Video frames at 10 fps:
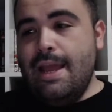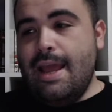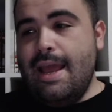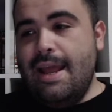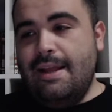
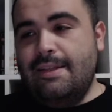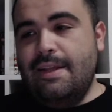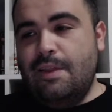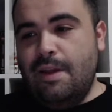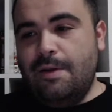And
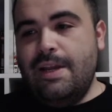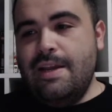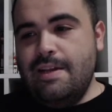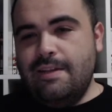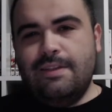there
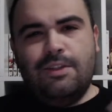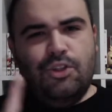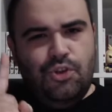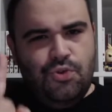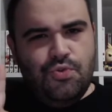is
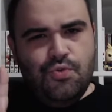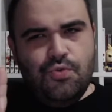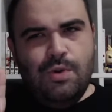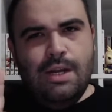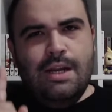
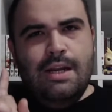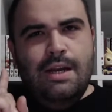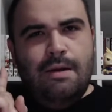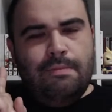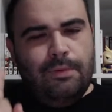two
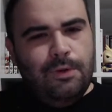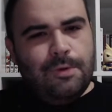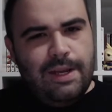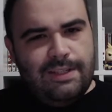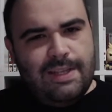
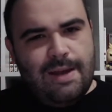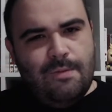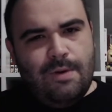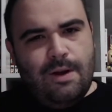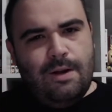Blu-rays that
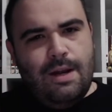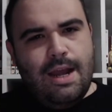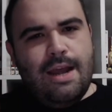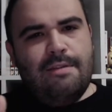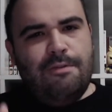are
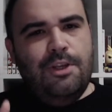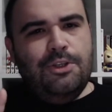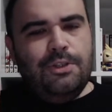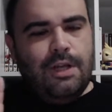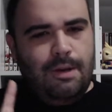not
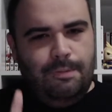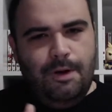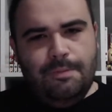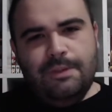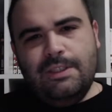featured on
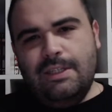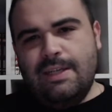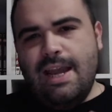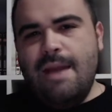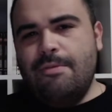purpose because
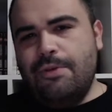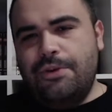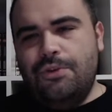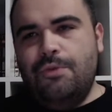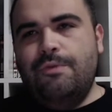I am going
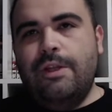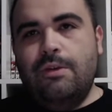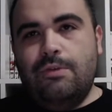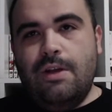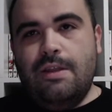to do
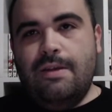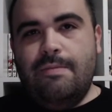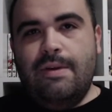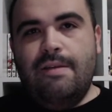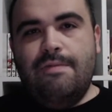videos on
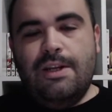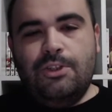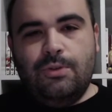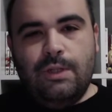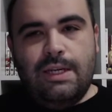them
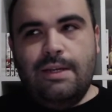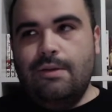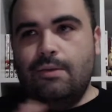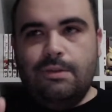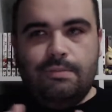eventually
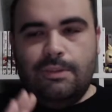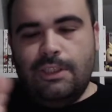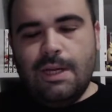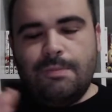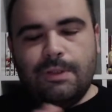or
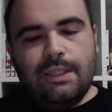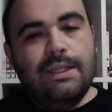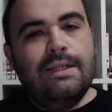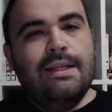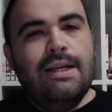separately.